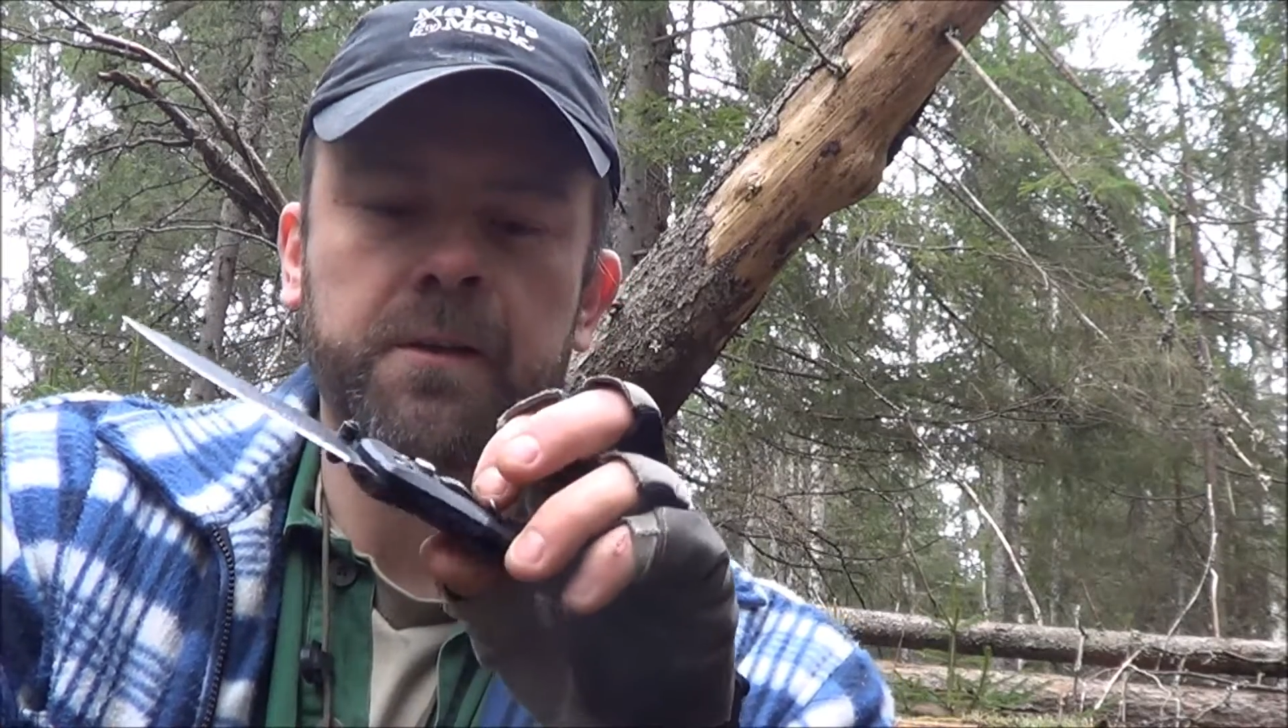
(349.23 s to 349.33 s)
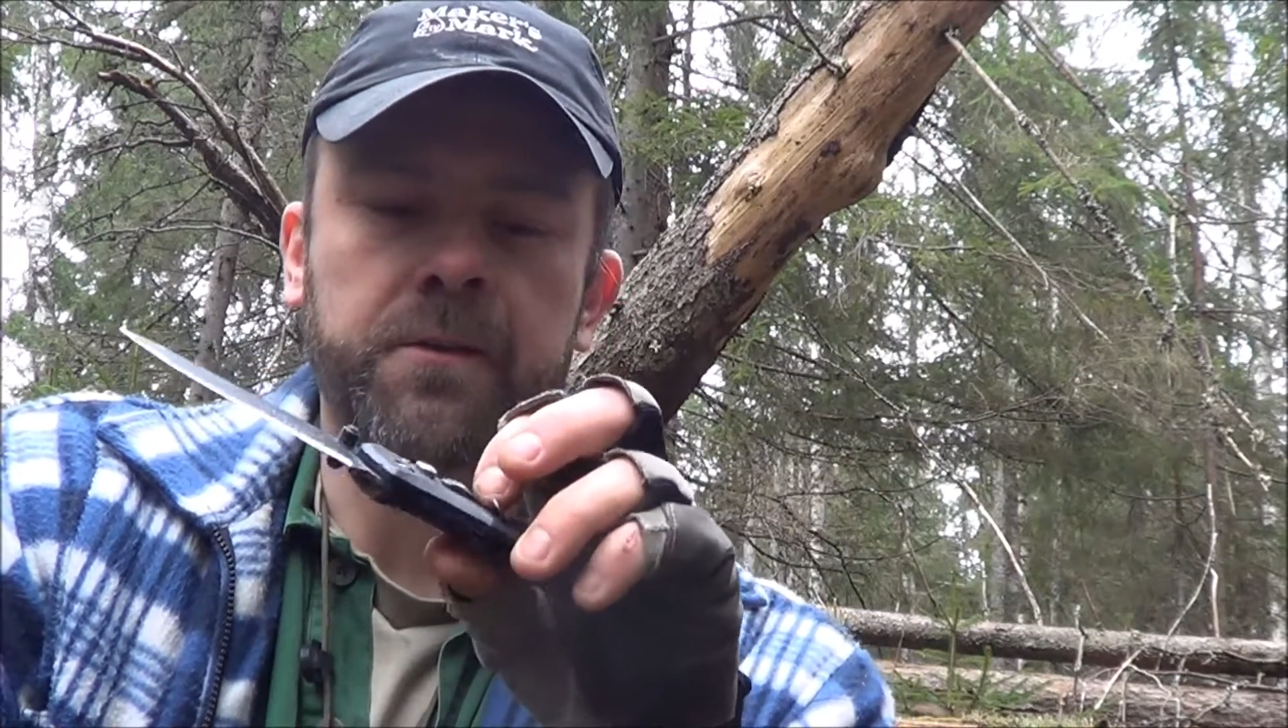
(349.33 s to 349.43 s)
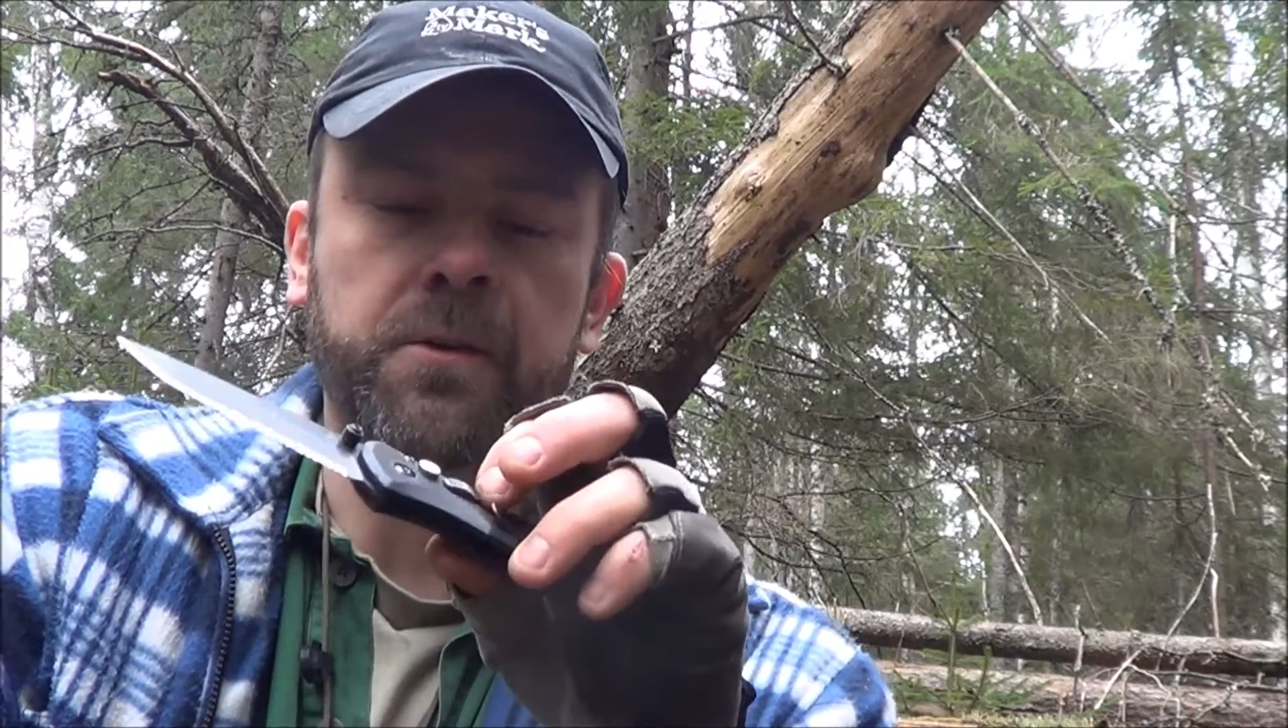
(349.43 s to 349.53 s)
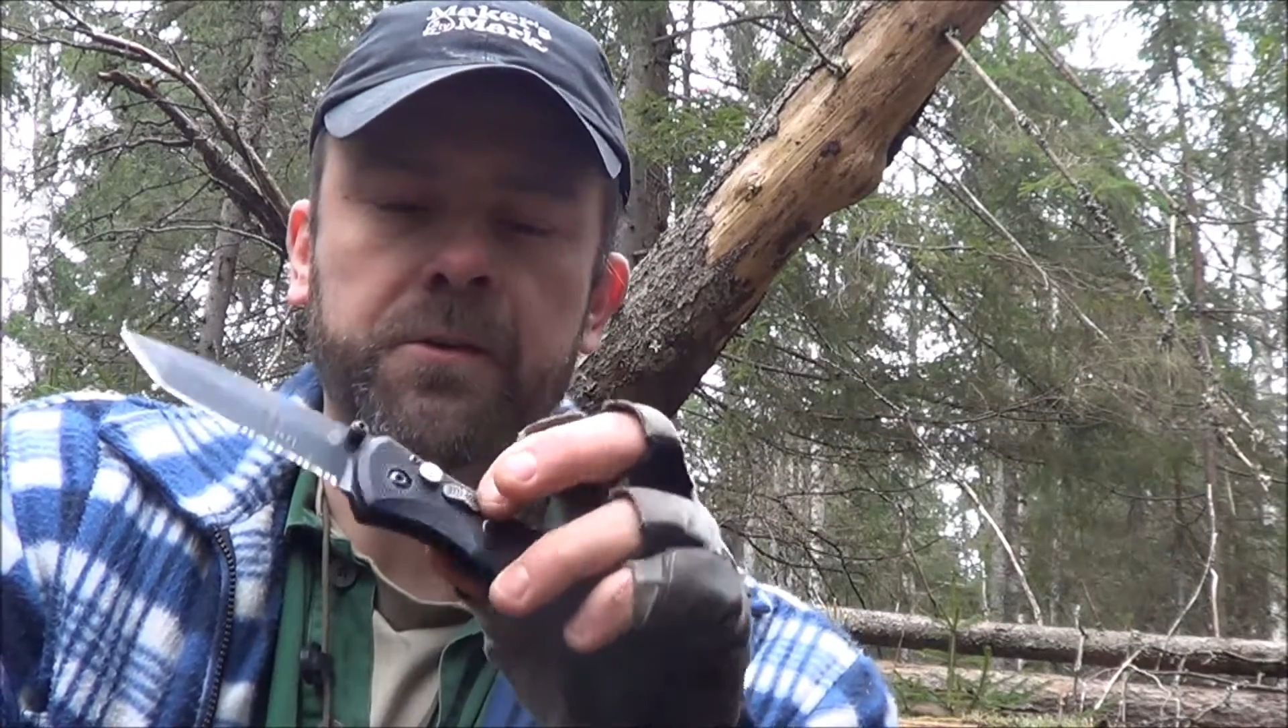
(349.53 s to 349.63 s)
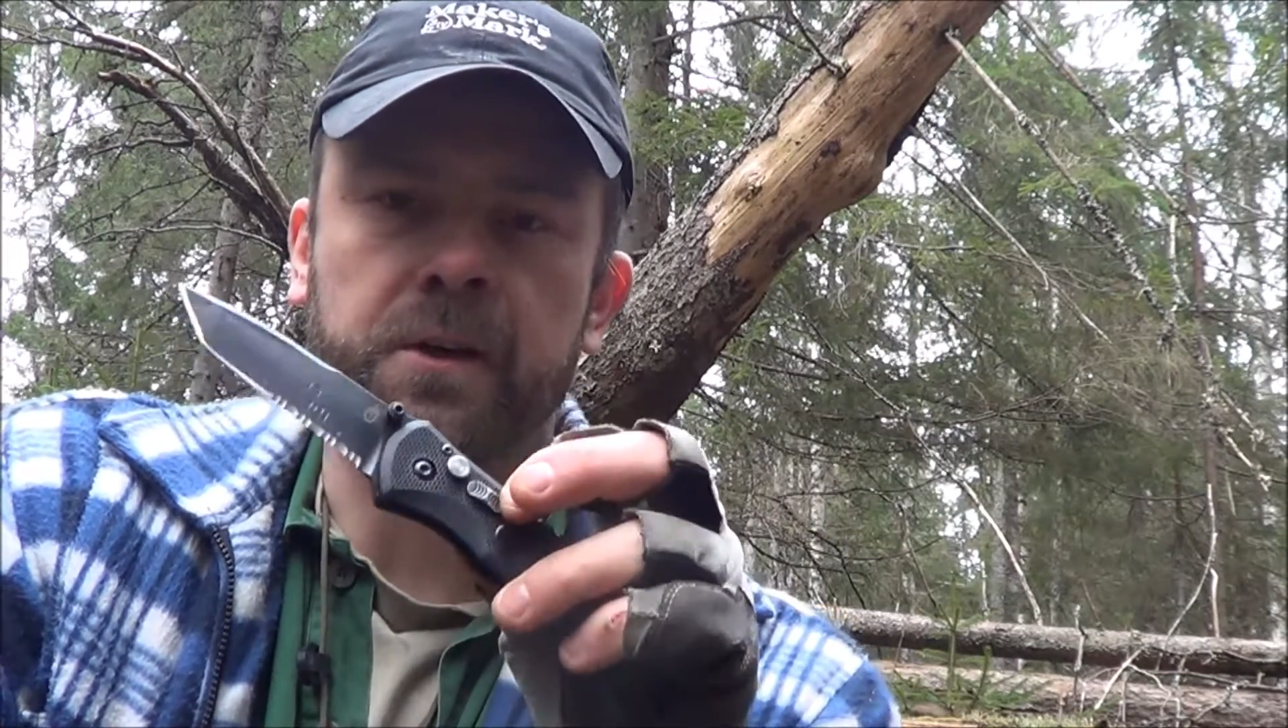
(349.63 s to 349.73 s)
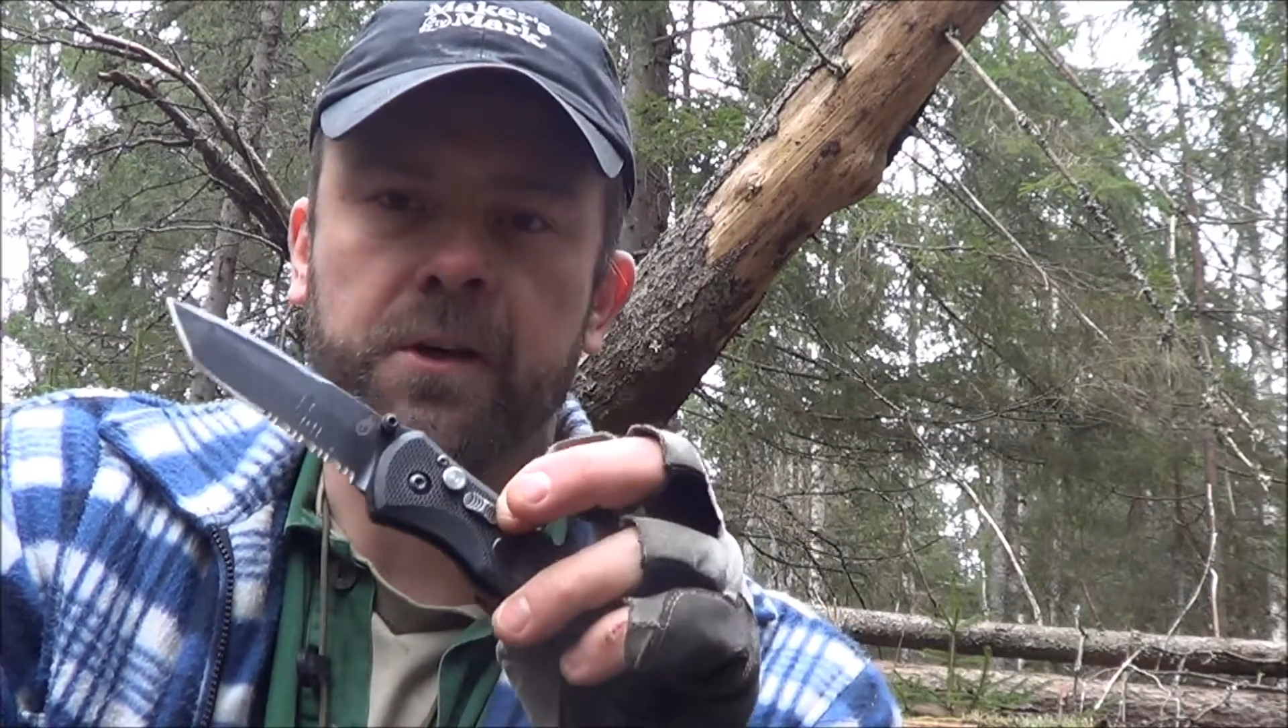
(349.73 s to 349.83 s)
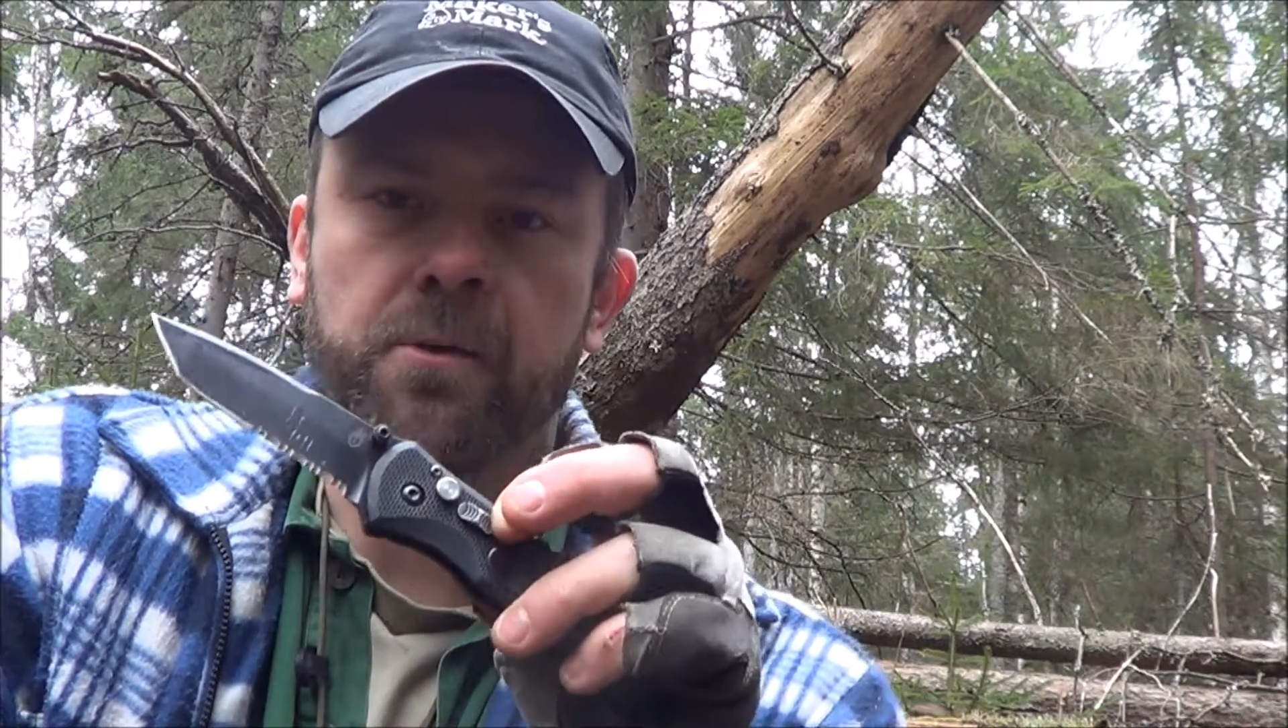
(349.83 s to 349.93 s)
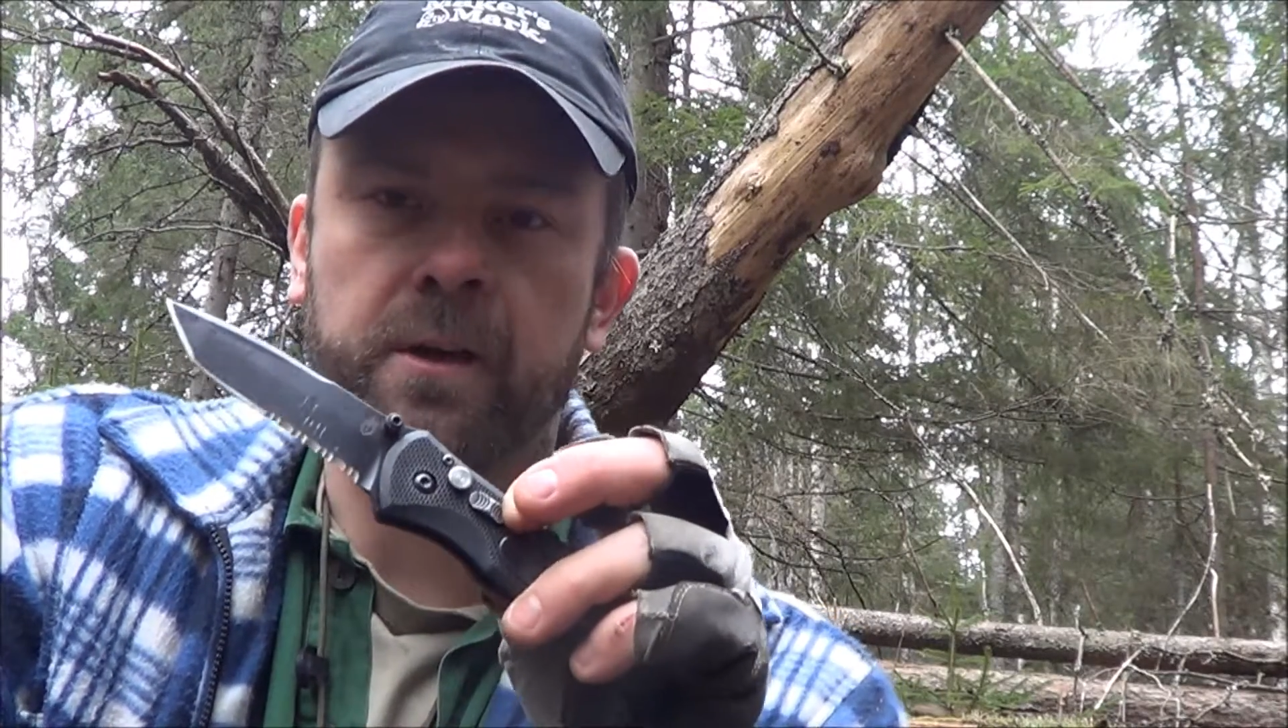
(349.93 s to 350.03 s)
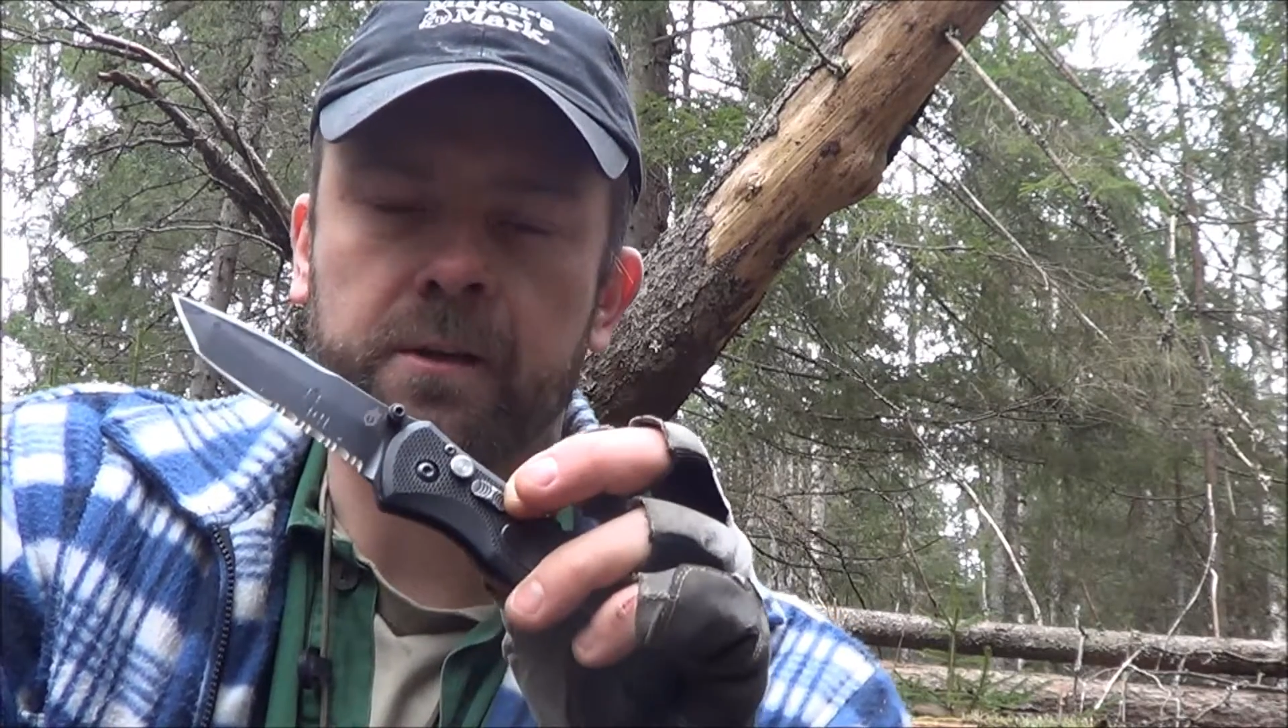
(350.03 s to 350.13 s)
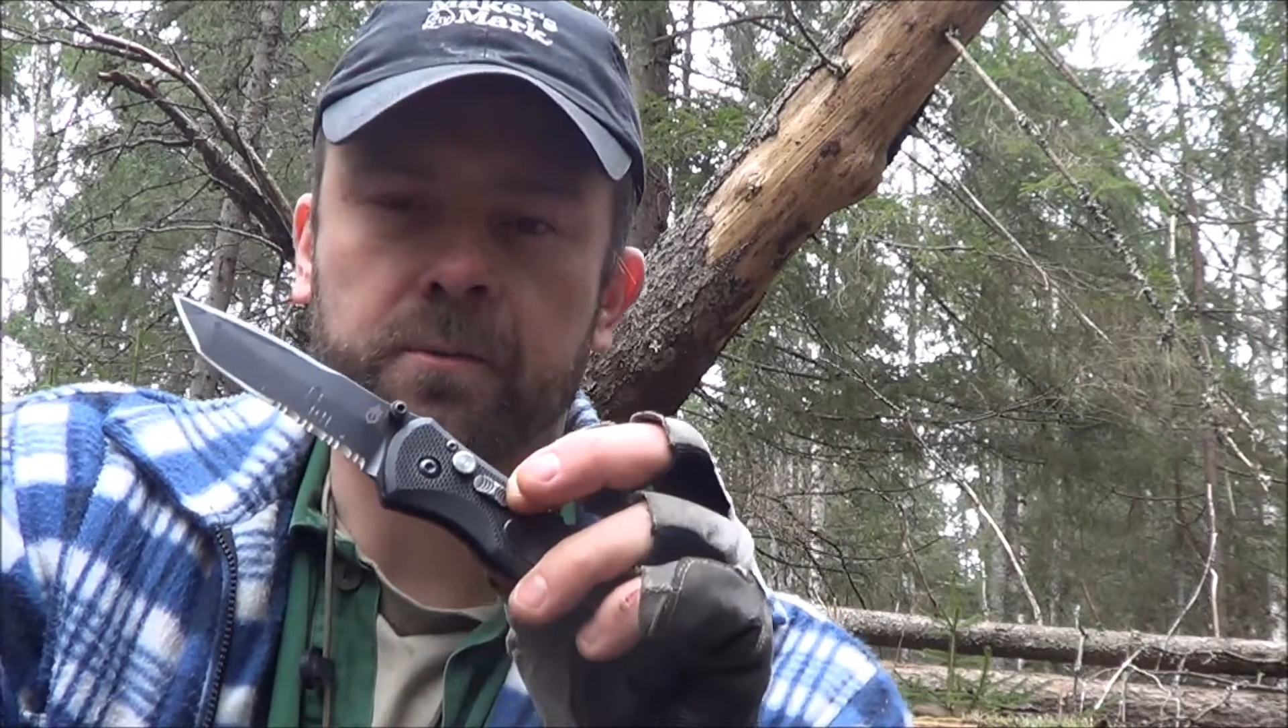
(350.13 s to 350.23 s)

So secure it